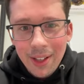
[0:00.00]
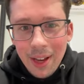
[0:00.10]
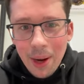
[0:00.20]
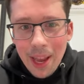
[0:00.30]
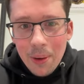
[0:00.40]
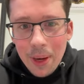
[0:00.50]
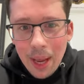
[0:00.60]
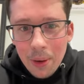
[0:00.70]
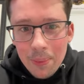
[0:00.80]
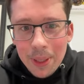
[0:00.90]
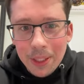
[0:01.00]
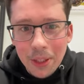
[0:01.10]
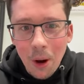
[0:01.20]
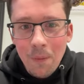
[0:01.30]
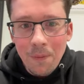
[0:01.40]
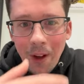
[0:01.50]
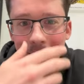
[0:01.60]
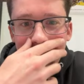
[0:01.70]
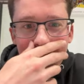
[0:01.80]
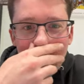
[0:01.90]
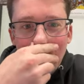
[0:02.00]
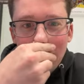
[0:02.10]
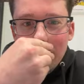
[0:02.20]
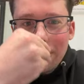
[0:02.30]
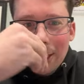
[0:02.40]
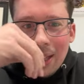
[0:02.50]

It, it would it would be so funny, you know.